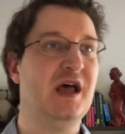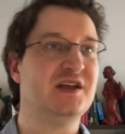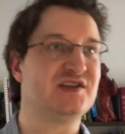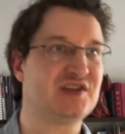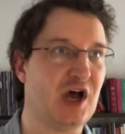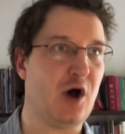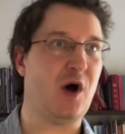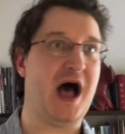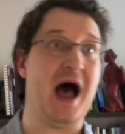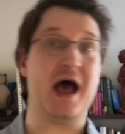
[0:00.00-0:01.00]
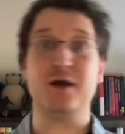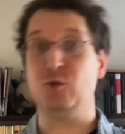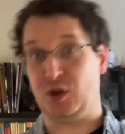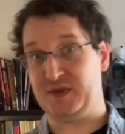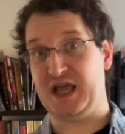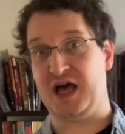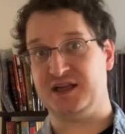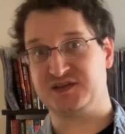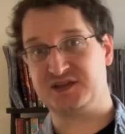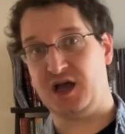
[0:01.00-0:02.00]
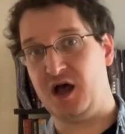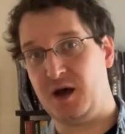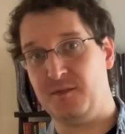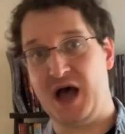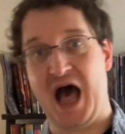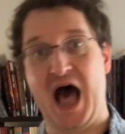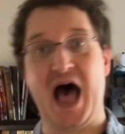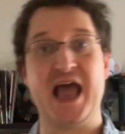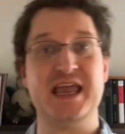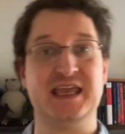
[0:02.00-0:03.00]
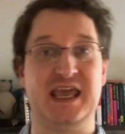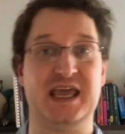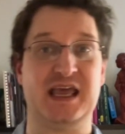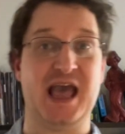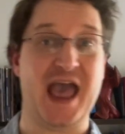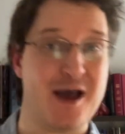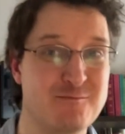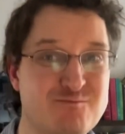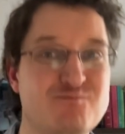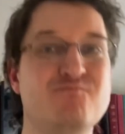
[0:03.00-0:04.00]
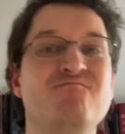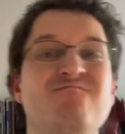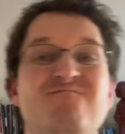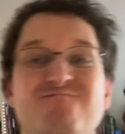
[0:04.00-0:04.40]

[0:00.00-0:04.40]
So I will be honest, I am